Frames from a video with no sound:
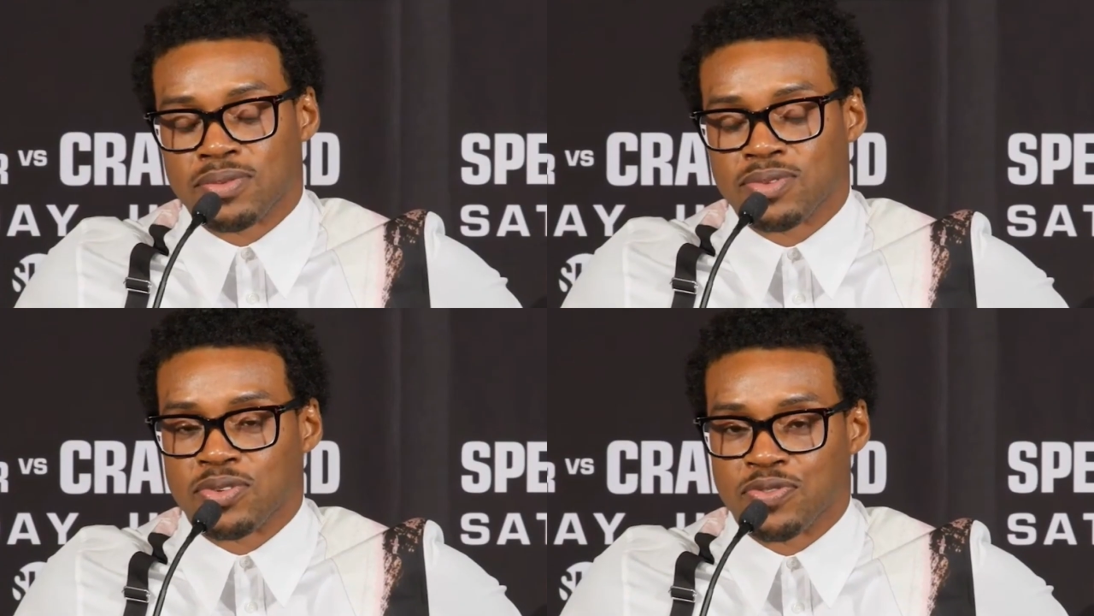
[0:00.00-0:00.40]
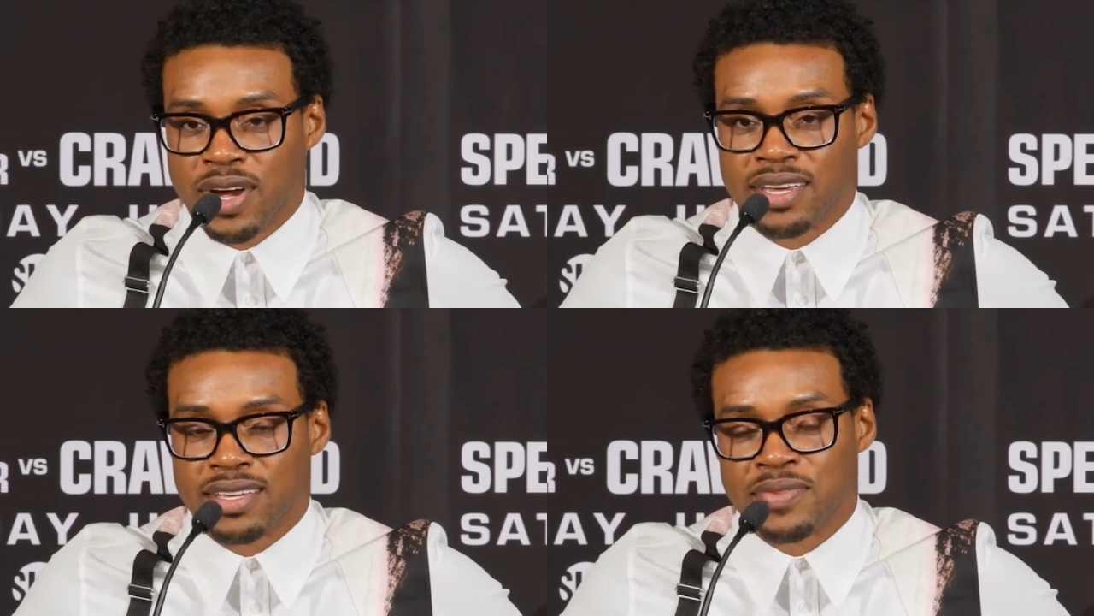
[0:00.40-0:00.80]
Come to the
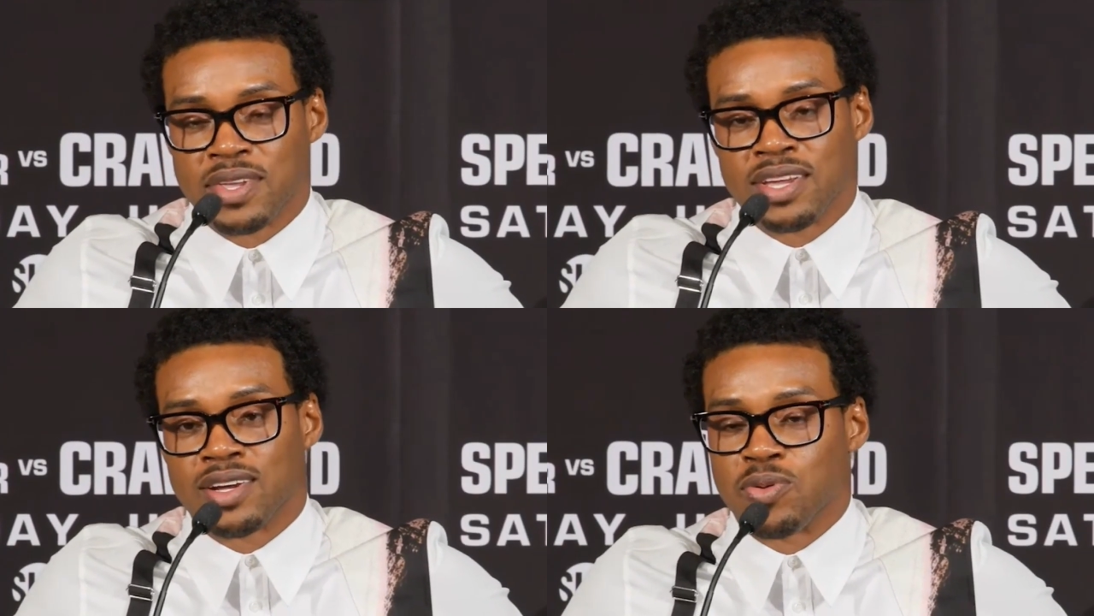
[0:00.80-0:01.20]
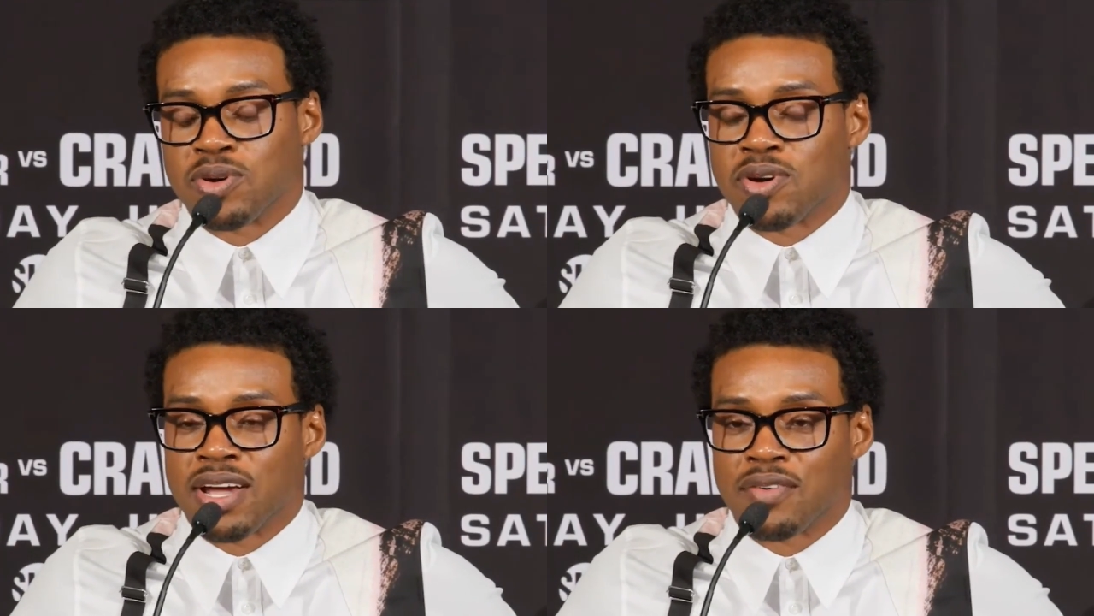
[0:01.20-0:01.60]
fight, cause we're
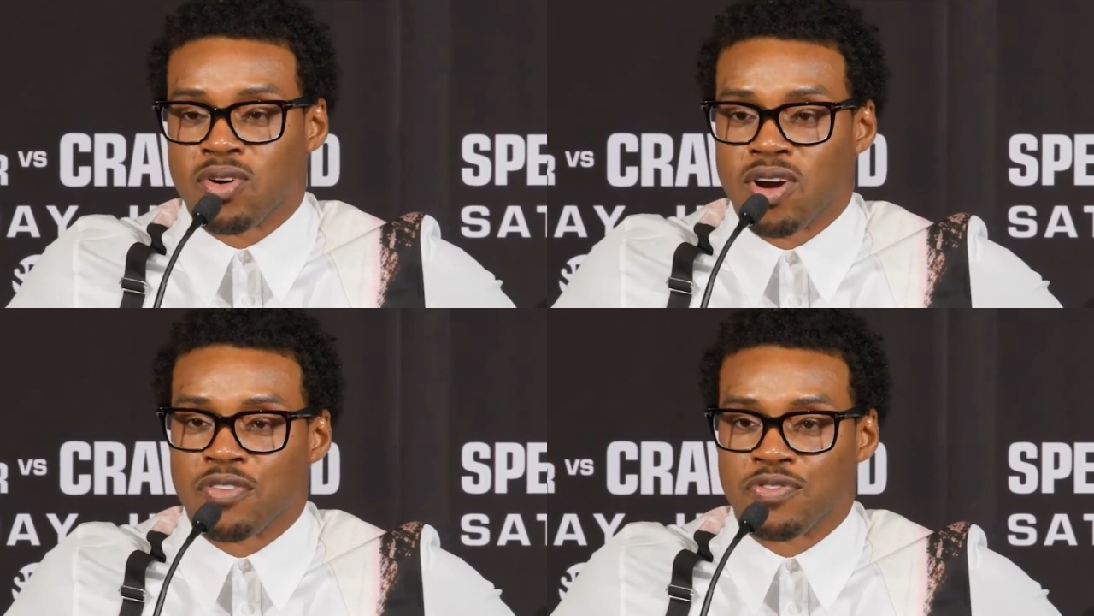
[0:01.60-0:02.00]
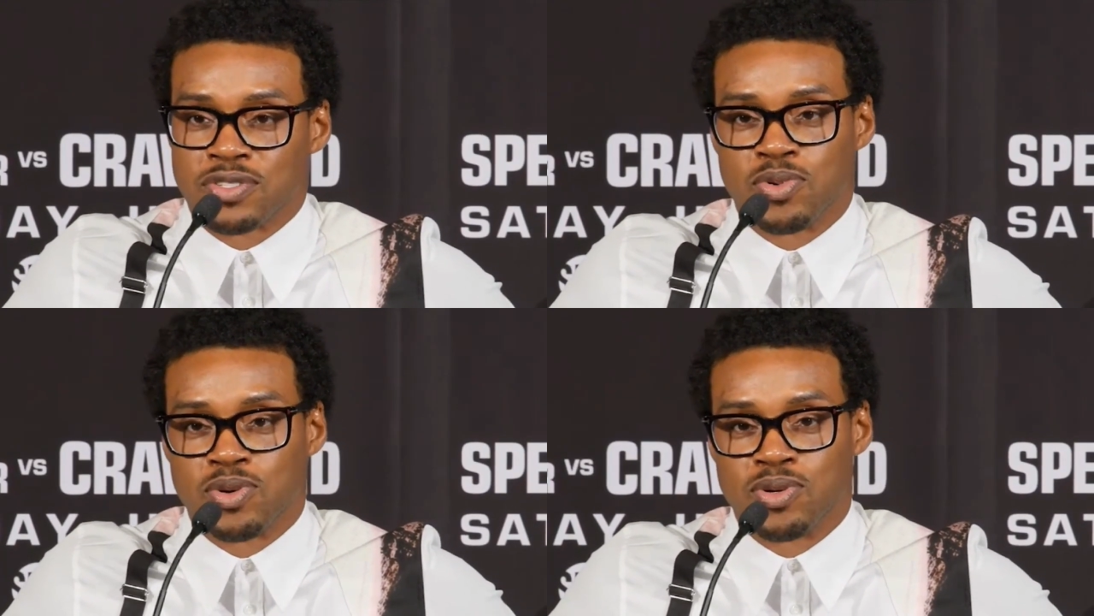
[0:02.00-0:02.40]
gonna have a crawfish
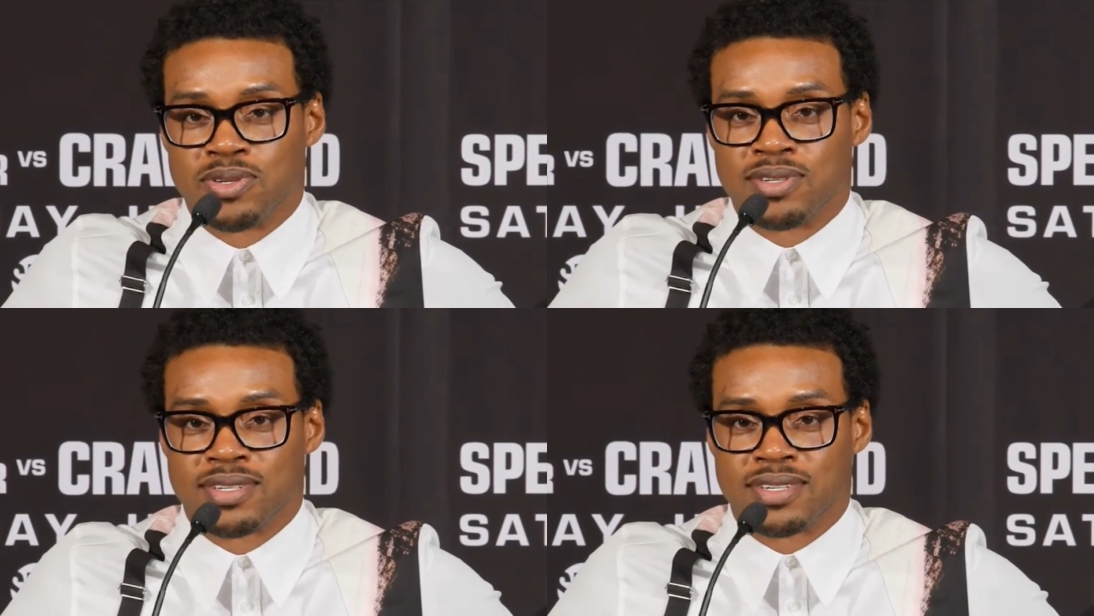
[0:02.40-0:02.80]
bowl.